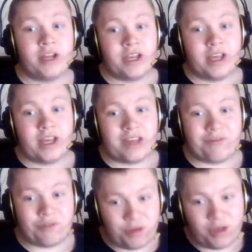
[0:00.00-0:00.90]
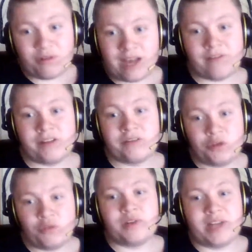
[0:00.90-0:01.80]
if you download malware,
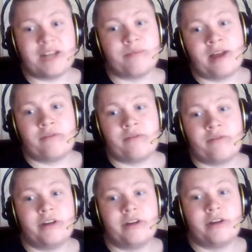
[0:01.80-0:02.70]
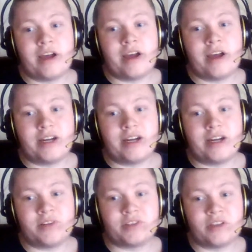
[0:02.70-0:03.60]
you will get malware.
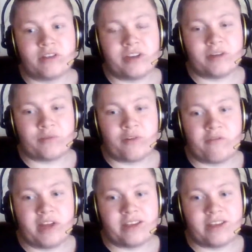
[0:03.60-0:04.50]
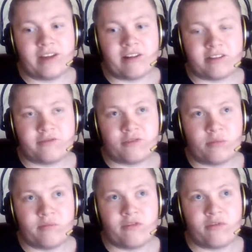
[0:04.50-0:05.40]
There's nothing preventing us
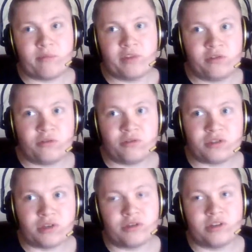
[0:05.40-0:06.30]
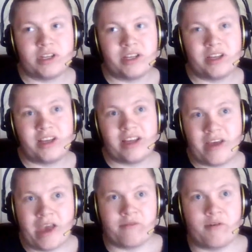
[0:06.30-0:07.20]
from user
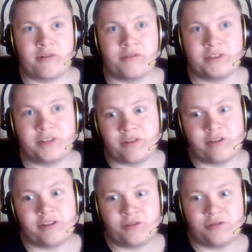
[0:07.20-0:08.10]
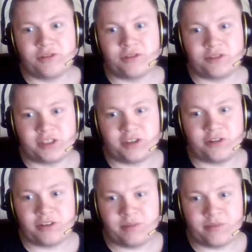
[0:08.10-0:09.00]
errors or user
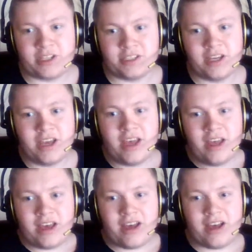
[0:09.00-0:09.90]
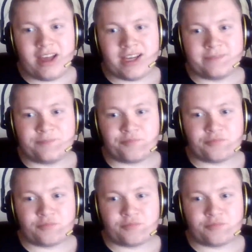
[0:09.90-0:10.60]
security breaks. But